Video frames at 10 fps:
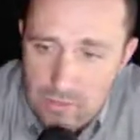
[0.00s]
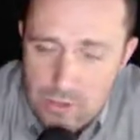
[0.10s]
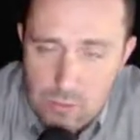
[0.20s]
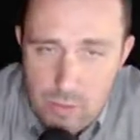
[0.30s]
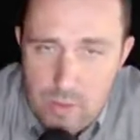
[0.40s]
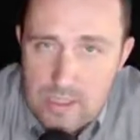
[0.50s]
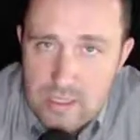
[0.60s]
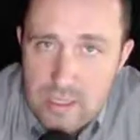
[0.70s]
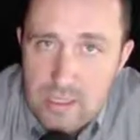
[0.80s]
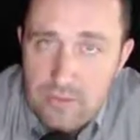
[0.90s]
So when we
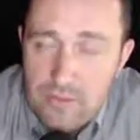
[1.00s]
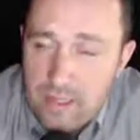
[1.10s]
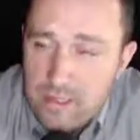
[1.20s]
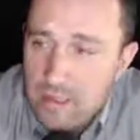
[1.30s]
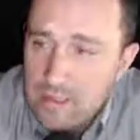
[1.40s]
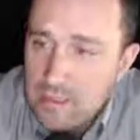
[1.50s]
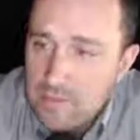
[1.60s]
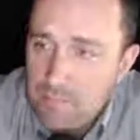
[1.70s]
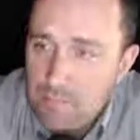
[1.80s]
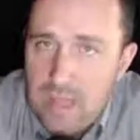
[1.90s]
see stuff like
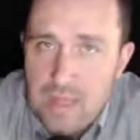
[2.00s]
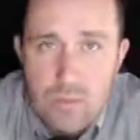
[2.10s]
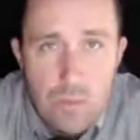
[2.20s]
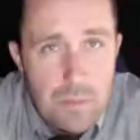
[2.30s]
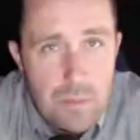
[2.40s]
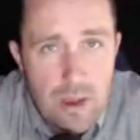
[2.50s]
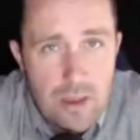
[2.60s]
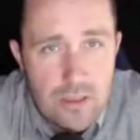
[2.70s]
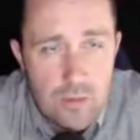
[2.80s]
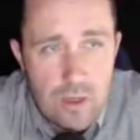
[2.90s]
this, that's when we
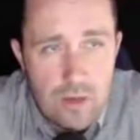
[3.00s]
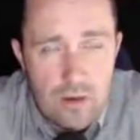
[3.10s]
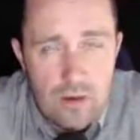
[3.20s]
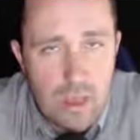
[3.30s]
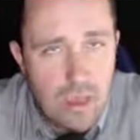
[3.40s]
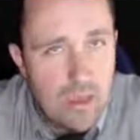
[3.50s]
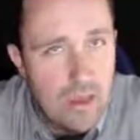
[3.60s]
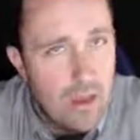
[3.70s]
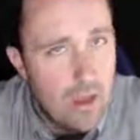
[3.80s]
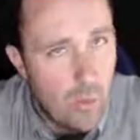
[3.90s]
pause and we go, okay,
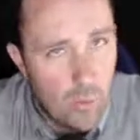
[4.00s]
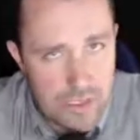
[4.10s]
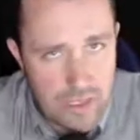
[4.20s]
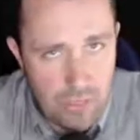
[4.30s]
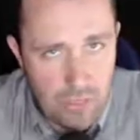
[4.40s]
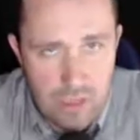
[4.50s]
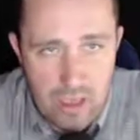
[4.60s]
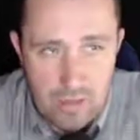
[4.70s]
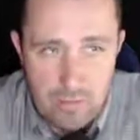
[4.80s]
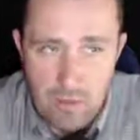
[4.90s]
what's the
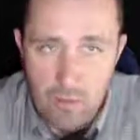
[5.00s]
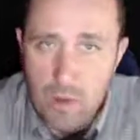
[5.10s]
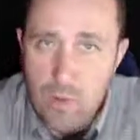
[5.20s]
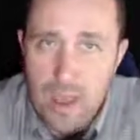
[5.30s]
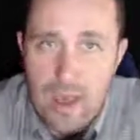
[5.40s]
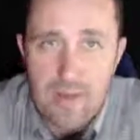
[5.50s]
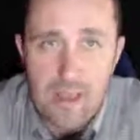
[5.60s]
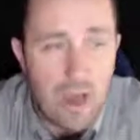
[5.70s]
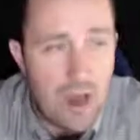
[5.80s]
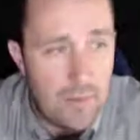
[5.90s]
theme or what do we have
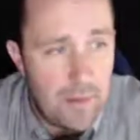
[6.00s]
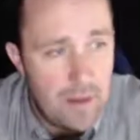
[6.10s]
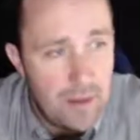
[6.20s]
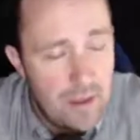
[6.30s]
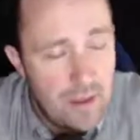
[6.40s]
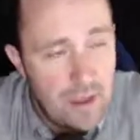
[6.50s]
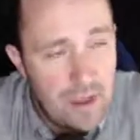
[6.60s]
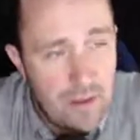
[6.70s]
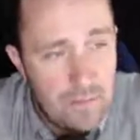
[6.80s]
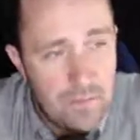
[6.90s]
in common?
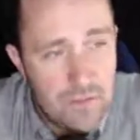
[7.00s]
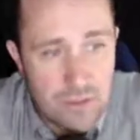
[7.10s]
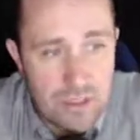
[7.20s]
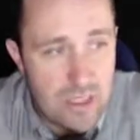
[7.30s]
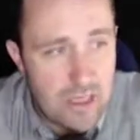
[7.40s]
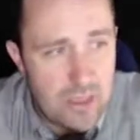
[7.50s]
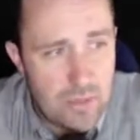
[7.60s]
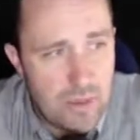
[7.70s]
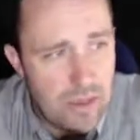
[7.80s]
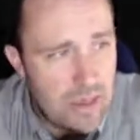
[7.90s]
Um, so in this case,
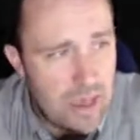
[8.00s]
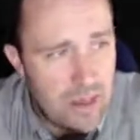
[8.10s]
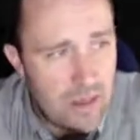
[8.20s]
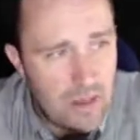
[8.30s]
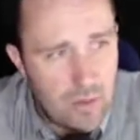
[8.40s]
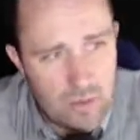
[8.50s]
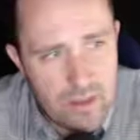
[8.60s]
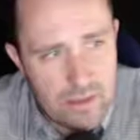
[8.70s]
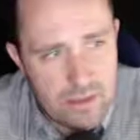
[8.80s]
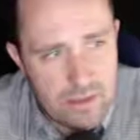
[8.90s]
you may look at it and go, well,
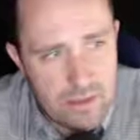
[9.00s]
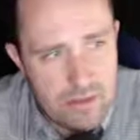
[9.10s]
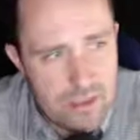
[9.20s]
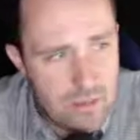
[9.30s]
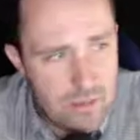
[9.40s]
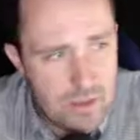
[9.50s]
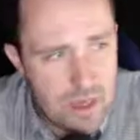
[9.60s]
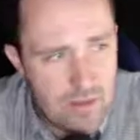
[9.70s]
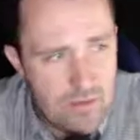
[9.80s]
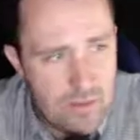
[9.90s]
this, those seem
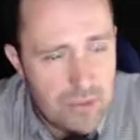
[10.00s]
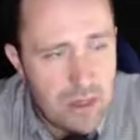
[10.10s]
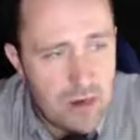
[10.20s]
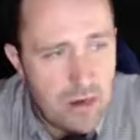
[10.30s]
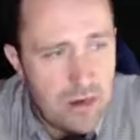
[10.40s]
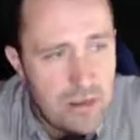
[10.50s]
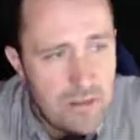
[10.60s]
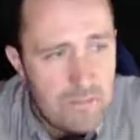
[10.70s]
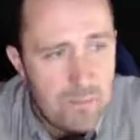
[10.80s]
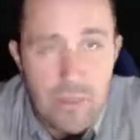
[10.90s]
kind of obscure,
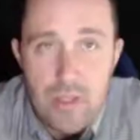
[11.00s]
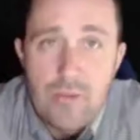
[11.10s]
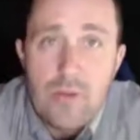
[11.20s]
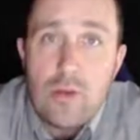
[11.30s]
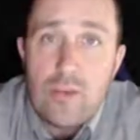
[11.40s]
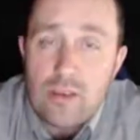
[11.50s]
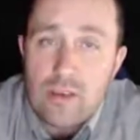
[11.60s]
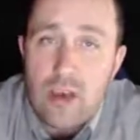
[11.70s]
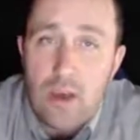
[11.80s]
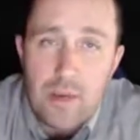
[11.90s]
but they have two things
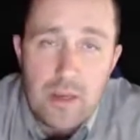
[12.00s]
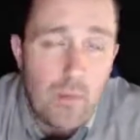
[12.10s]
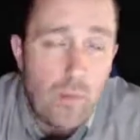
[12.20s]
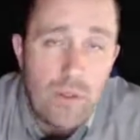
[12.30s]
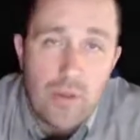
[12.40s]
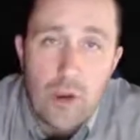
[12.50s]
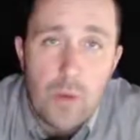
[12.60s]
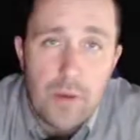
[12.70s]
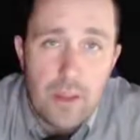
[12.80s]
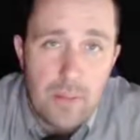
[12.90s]
in common. Number one, they're
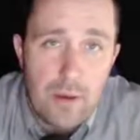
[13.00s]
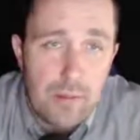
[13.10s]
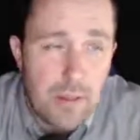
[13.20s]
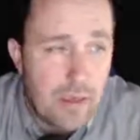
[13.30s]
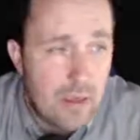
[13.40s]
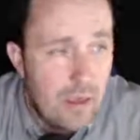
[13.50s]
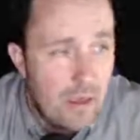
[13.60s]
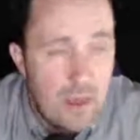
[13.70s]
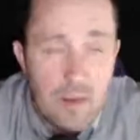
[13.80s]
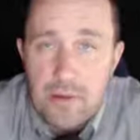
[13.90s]
open to the public,
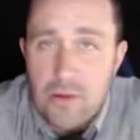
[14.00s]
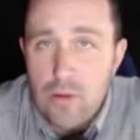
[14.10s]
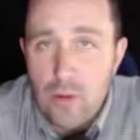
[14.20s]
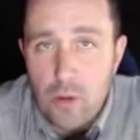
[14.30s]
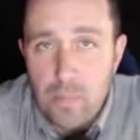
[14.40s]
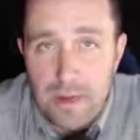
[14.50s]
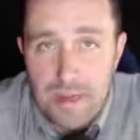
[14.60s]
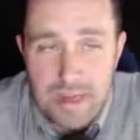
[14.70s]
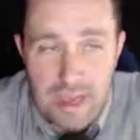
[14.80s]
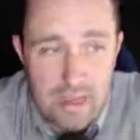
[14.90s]
Number two, they're open
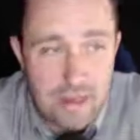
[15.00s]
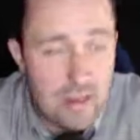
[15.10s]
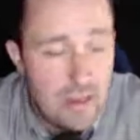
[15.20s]
at night.